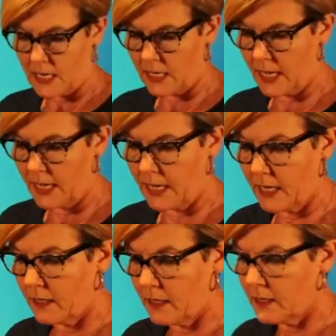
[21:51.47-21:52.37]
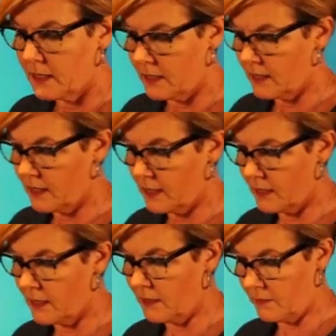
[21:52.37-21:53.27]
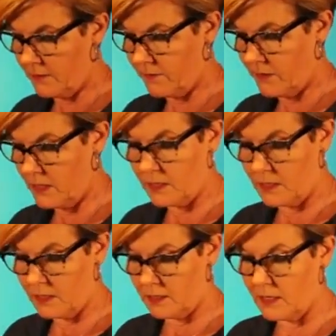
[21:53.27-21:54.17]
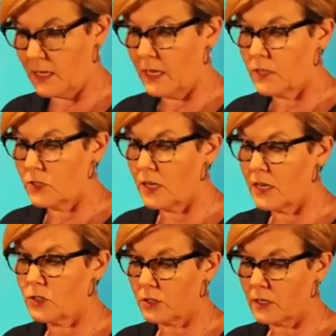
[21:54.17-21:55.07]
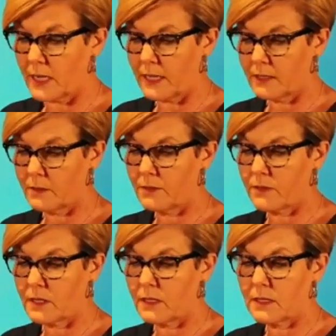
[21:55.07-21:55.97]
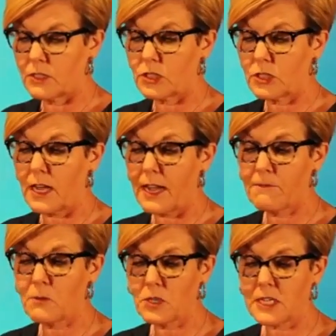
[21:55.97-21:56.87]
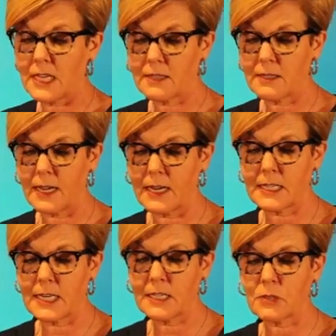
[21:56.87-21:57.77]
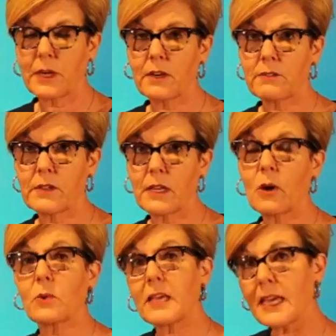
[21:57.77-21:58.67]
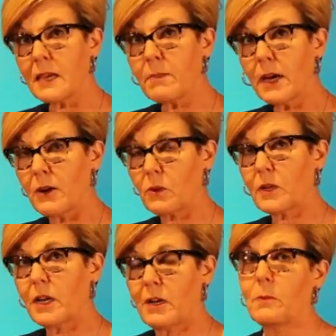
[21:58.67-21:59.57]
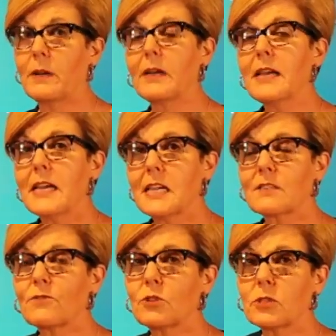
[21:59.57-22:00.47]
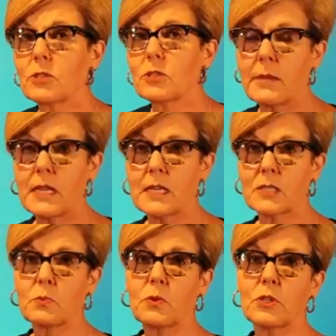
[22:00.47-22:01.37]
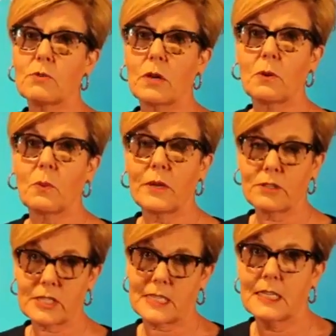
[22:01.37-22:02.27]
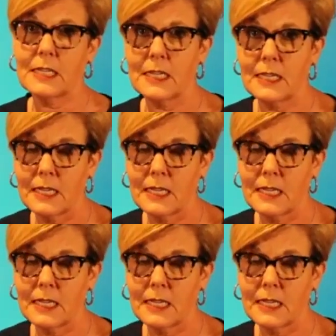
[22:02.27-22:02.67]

uh, let me find this, in July, let me find it, July 14th, 1912, in Okemah, Oklahoma. His full name is Woodrow Wilson